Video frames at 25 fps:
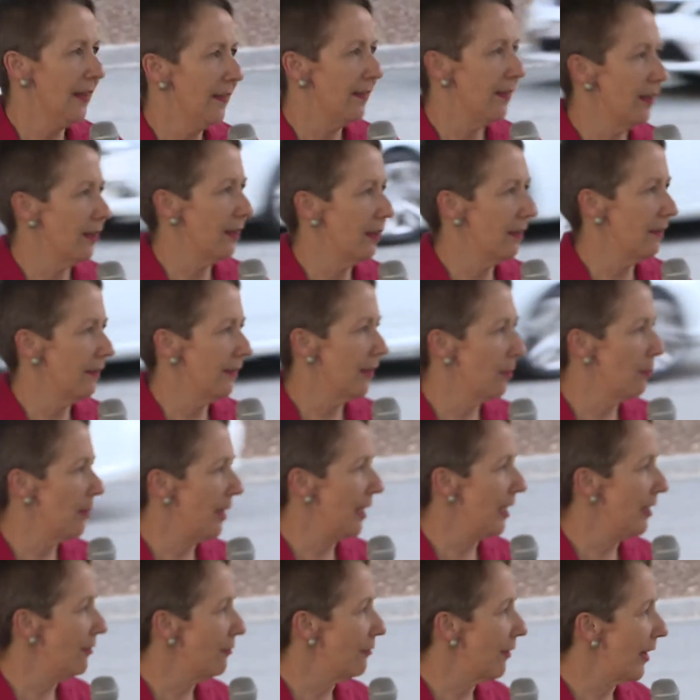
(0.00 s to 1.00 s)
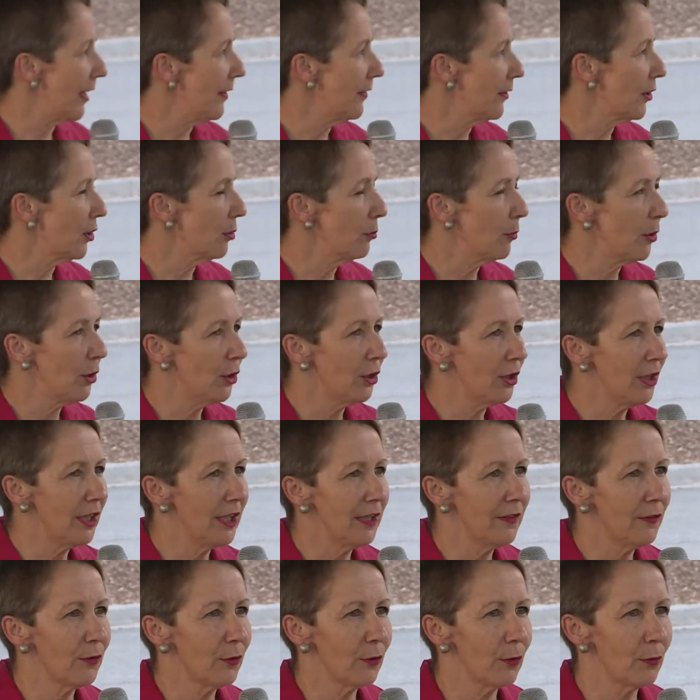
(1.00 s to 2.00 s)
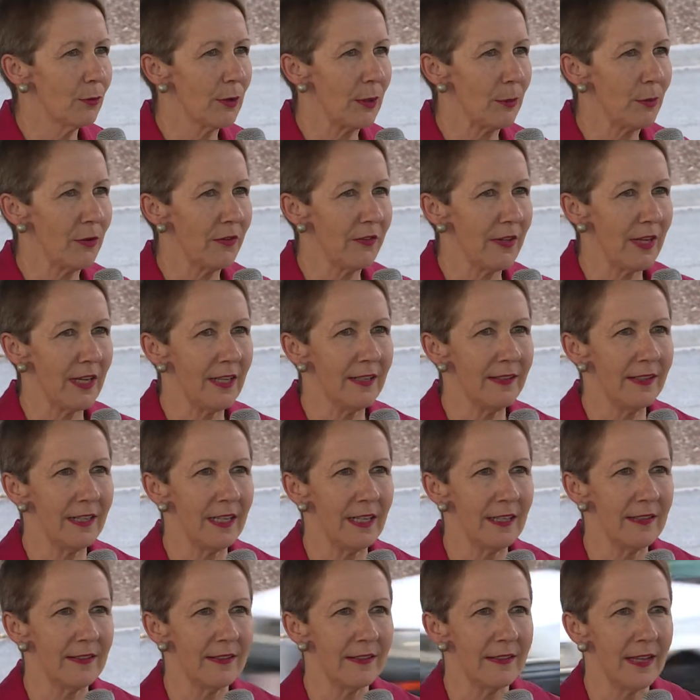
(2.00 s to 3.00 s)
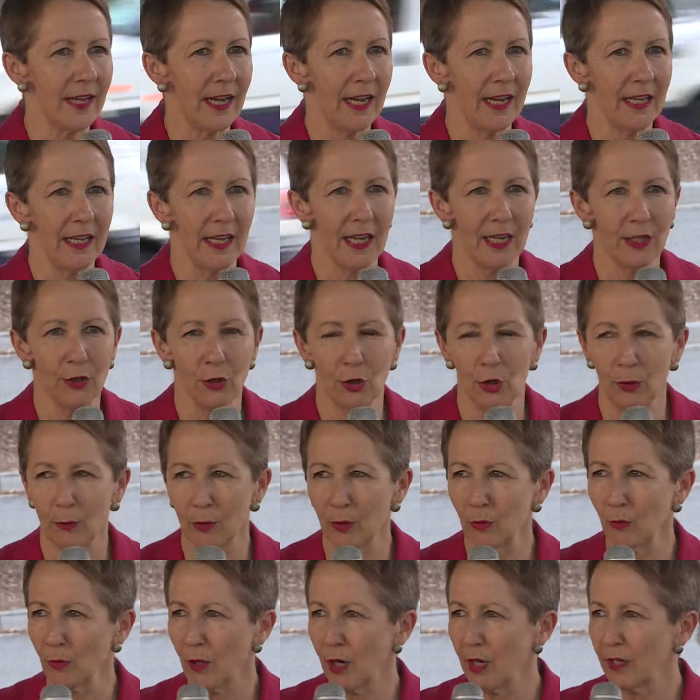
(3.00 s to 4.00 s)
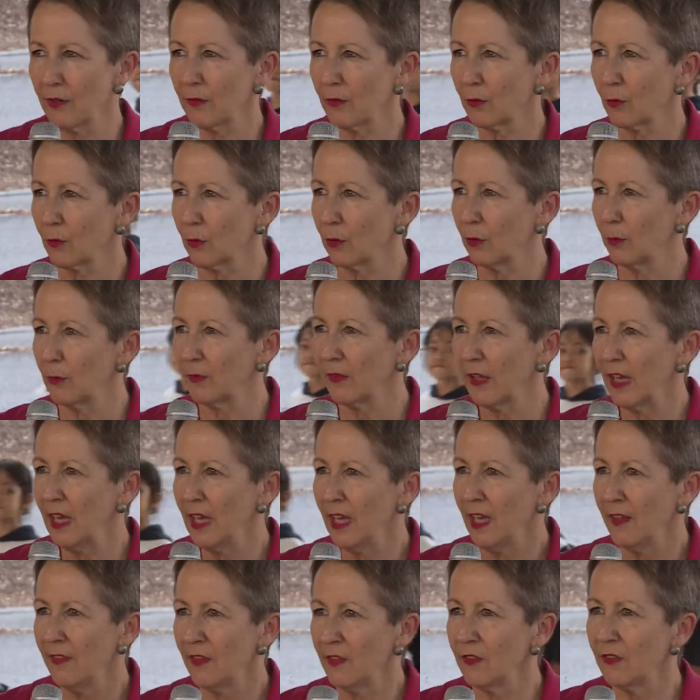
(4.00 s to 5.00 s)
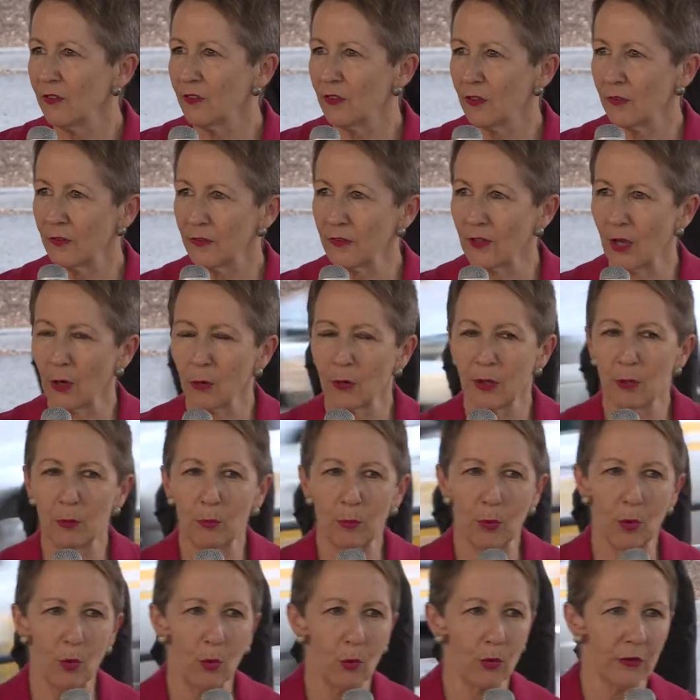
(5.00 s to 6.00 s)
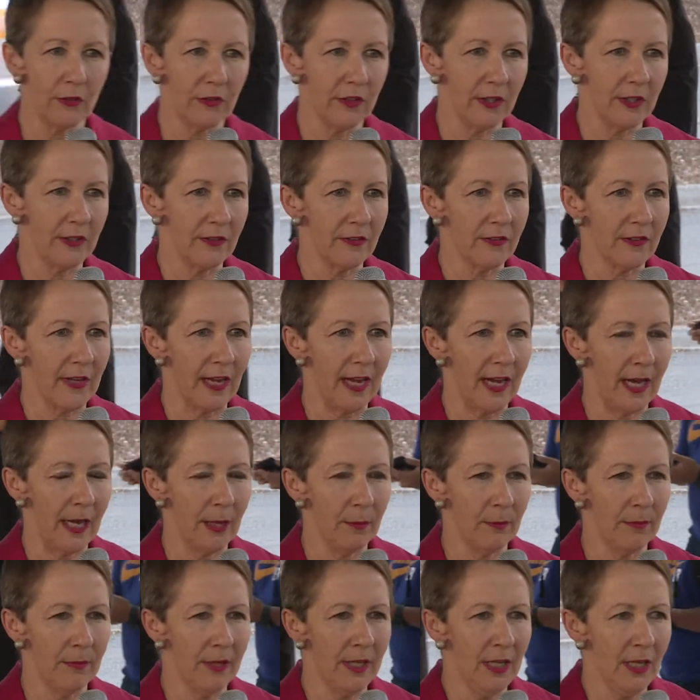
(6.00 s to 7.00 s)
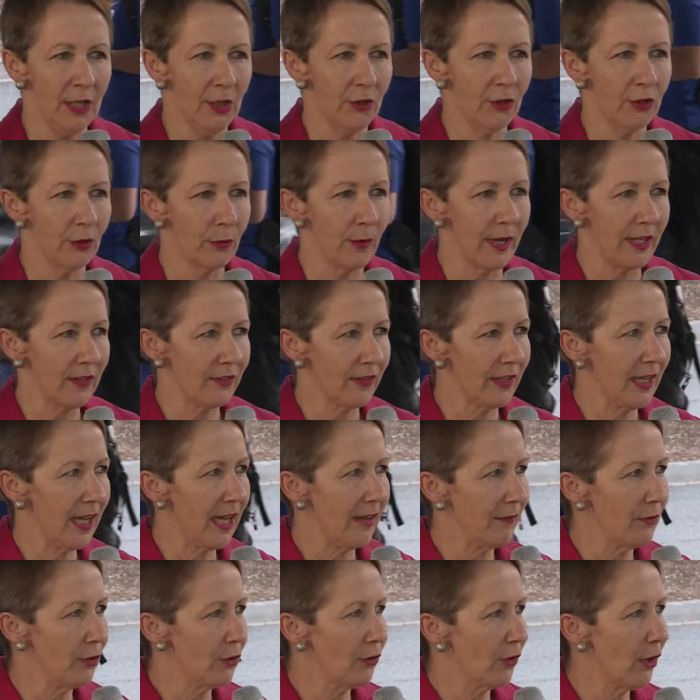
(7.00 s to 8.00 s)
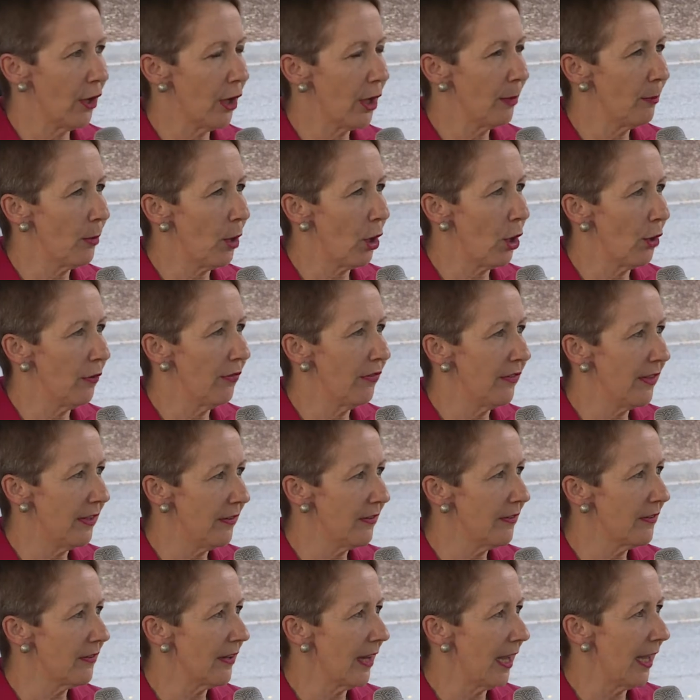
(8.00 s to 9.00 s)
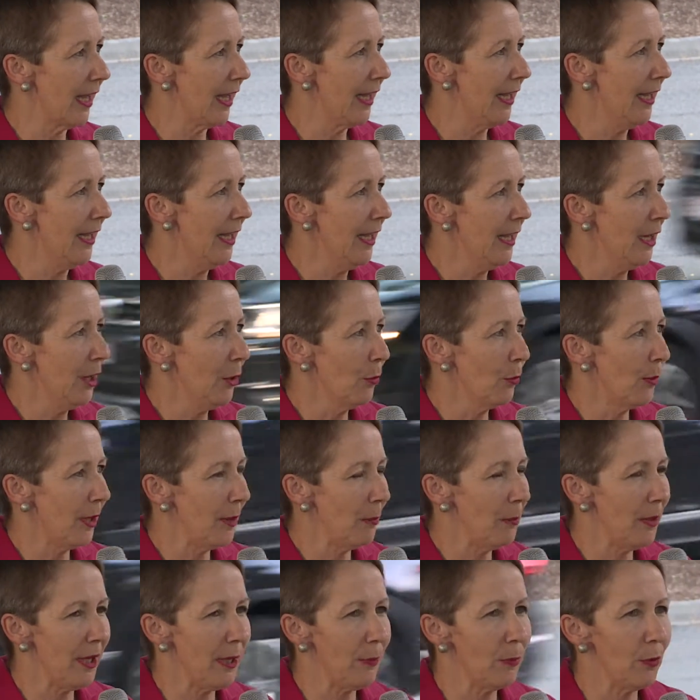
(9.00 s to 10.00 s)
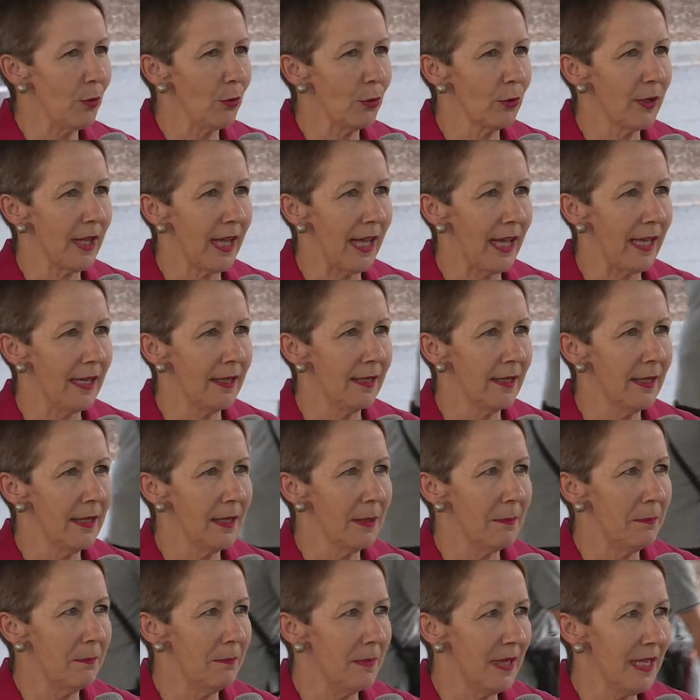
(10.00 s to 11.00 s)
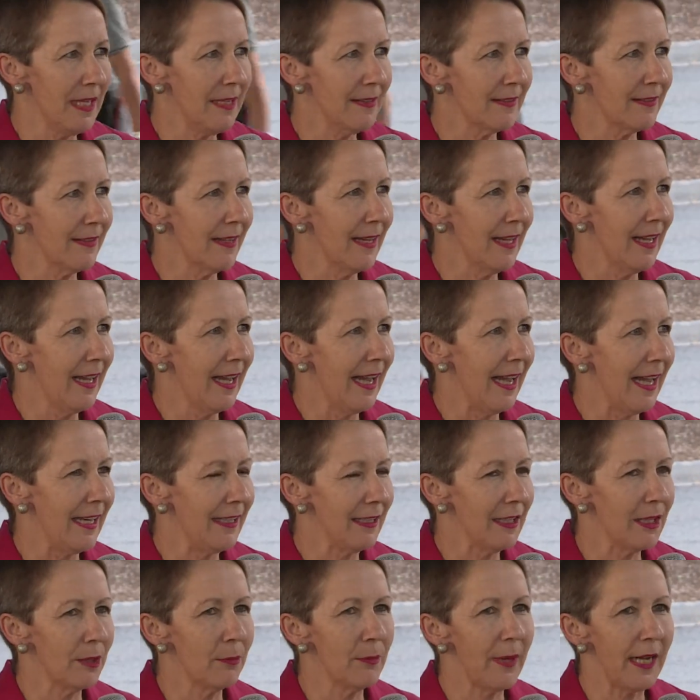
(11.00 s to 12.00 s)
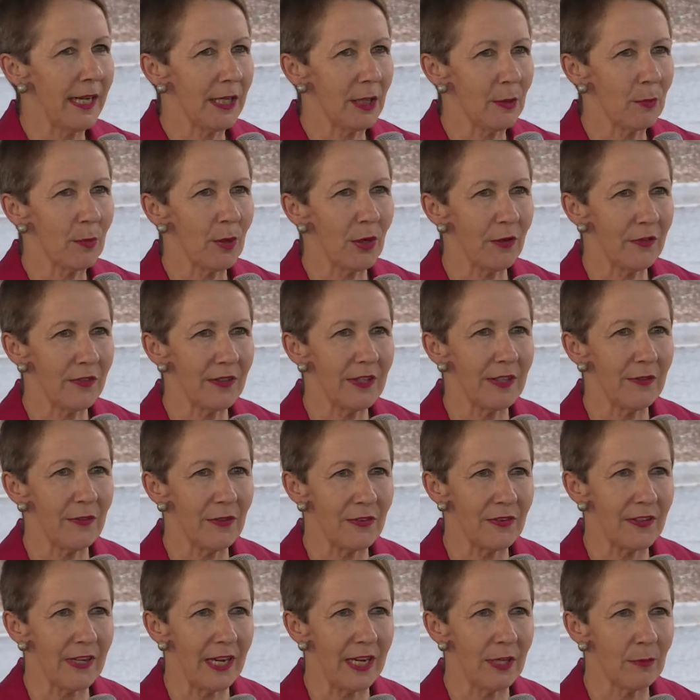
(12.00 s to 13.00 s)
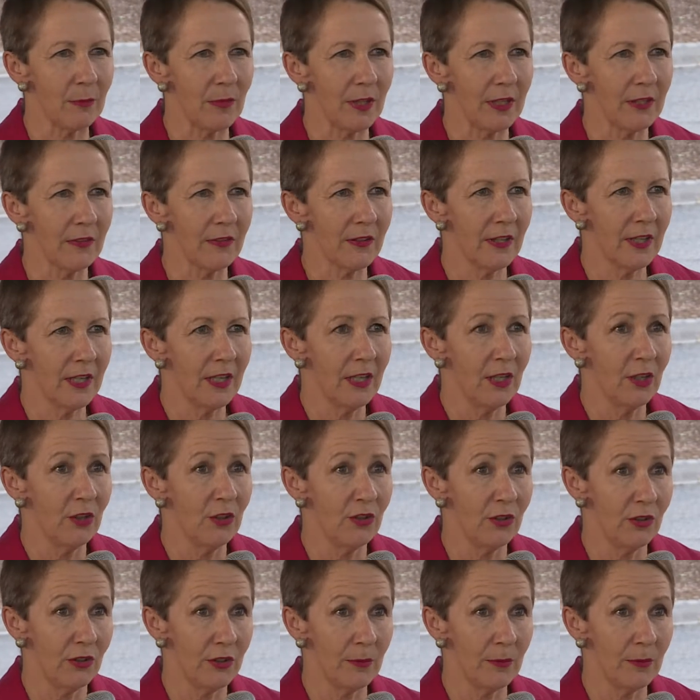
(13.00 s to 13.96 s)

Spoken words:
the many faith communities who are represented here today and human rights groups. This is just so important to actually have a time on this day where people can meet and can make a positive statement to